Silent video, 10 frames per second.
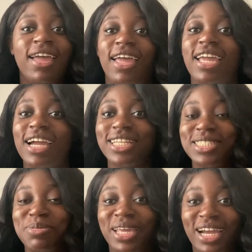Hey guys,
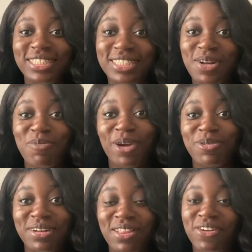it's me Cassie and I'm back
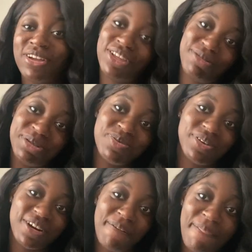with another YouTube
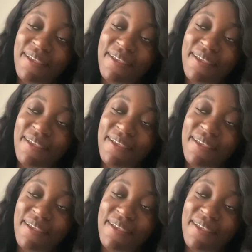video.